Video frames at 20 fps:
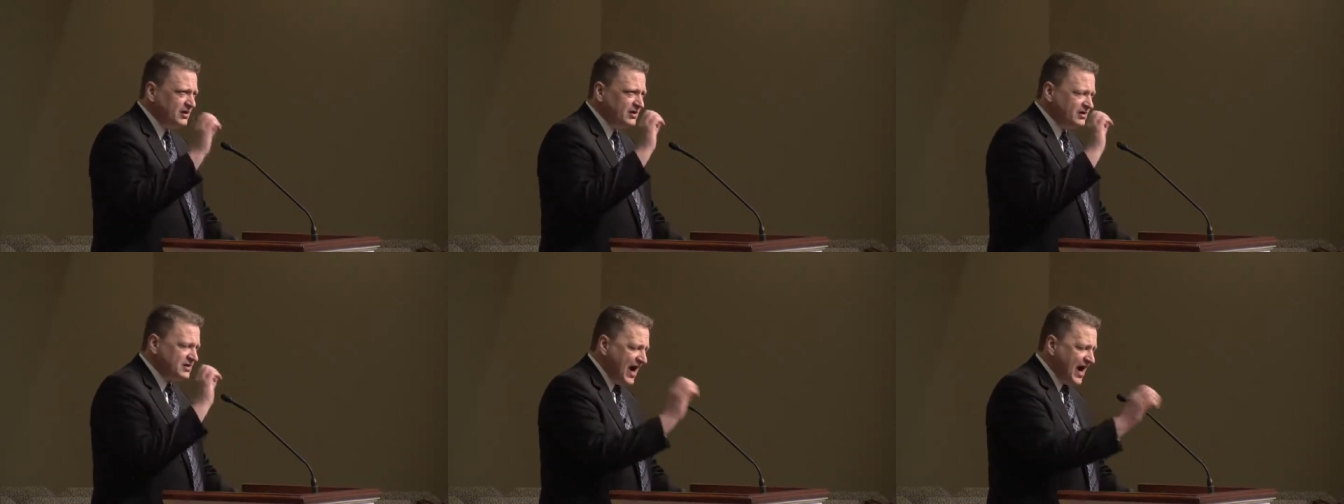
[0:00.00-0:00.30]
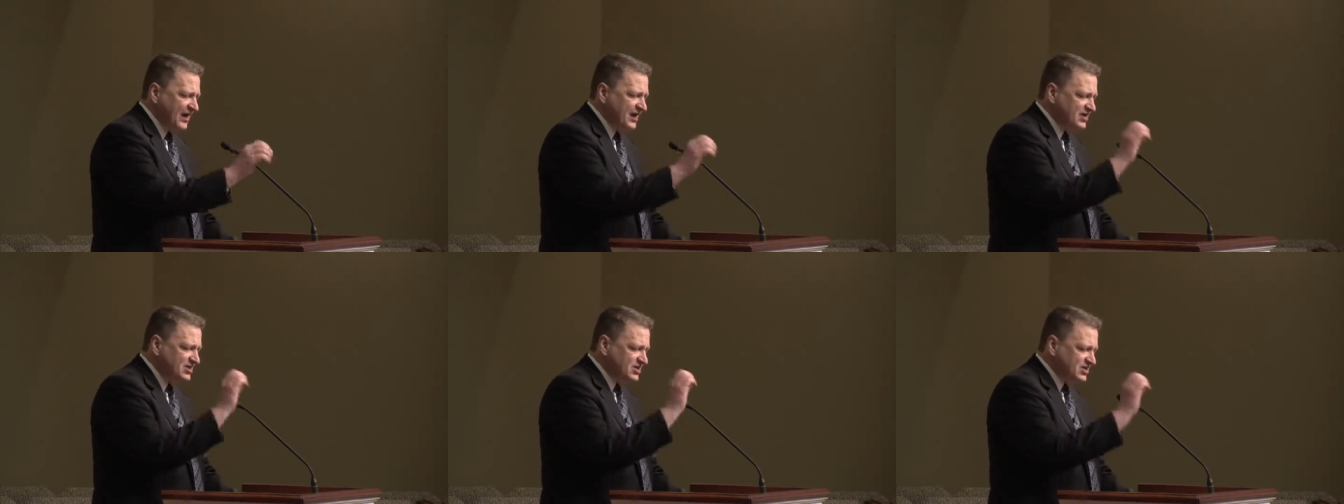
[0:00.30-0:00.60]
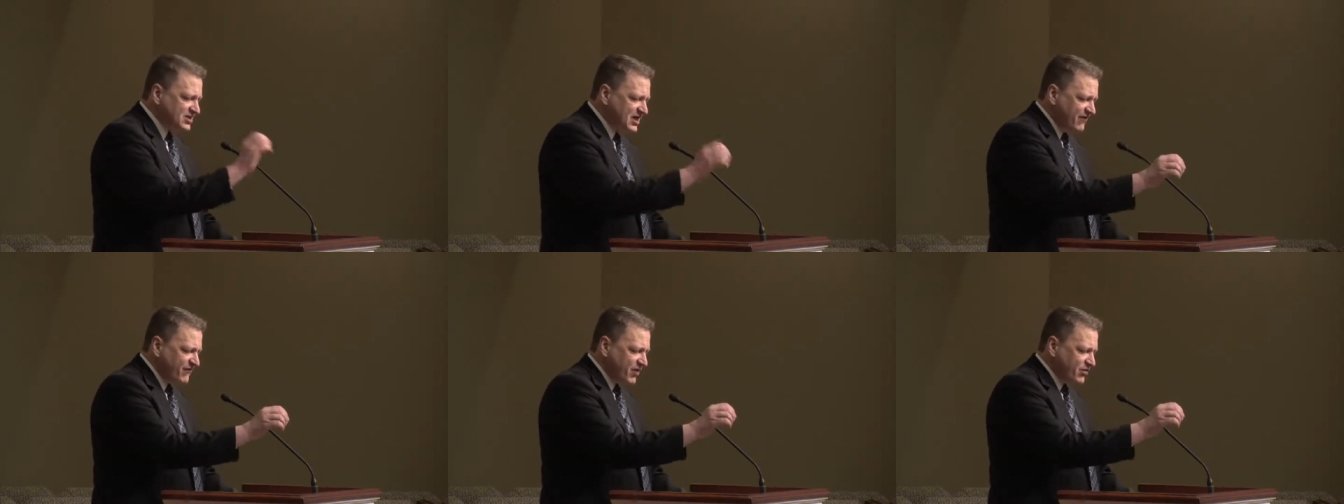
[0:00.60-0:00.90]
God has
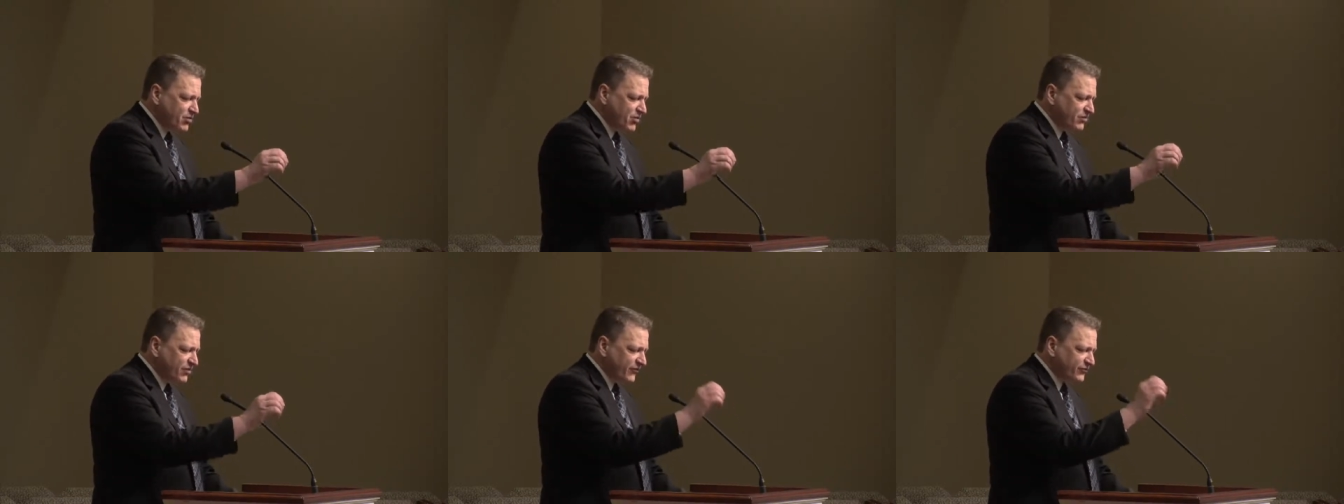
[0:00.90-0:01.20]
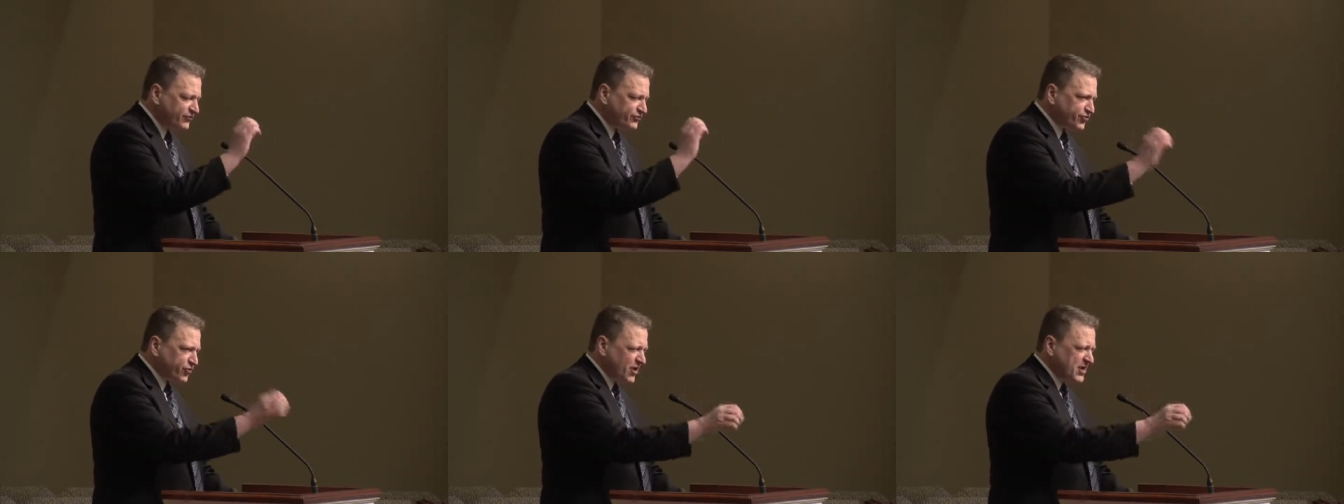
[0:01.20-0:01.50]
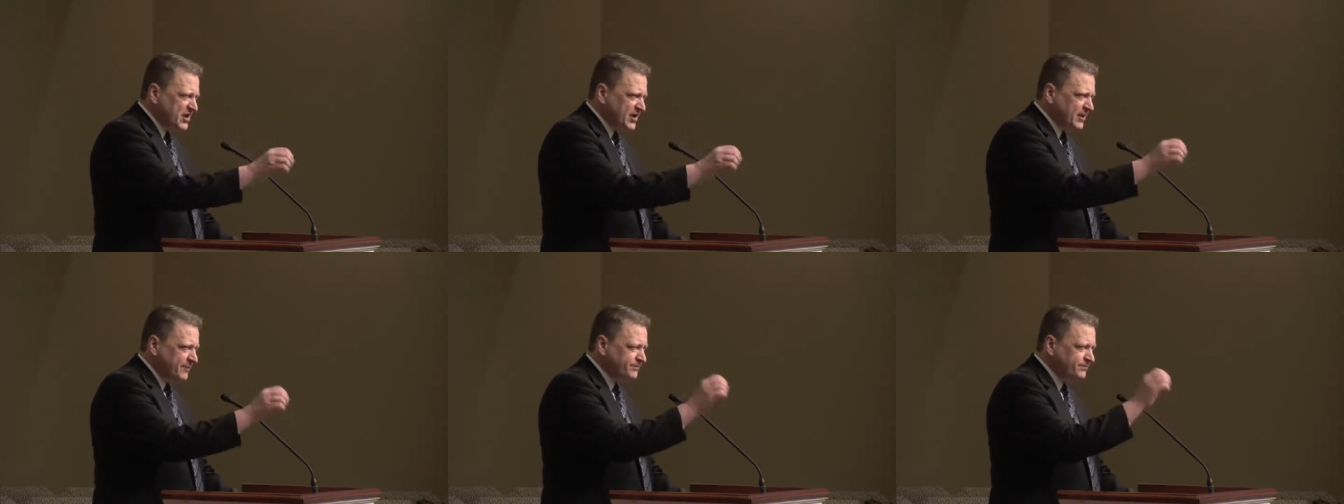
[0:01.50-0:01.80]
given you the
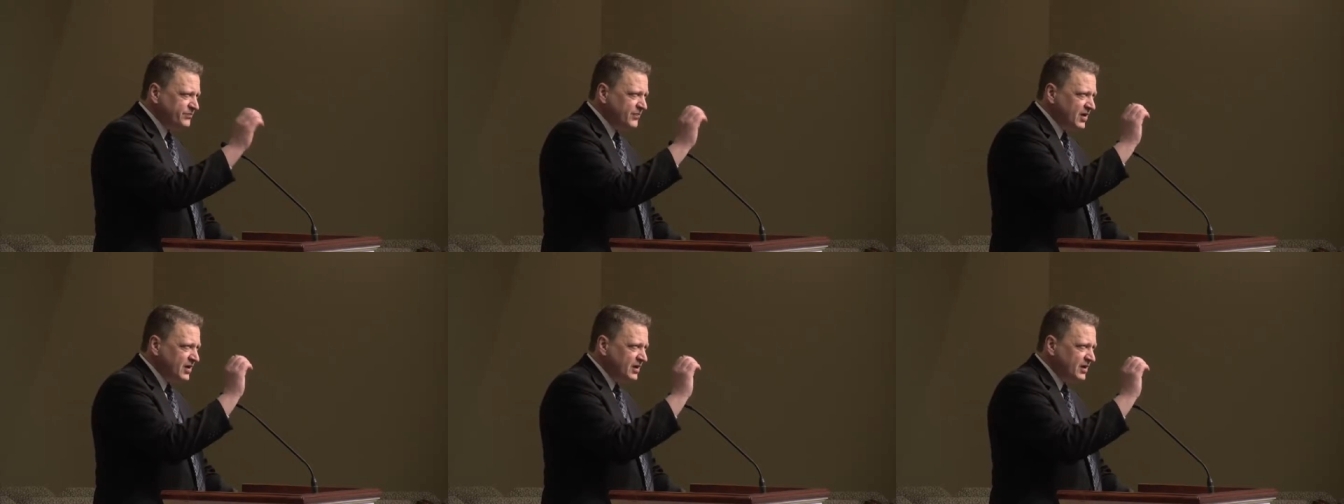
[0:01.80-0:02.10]
freedom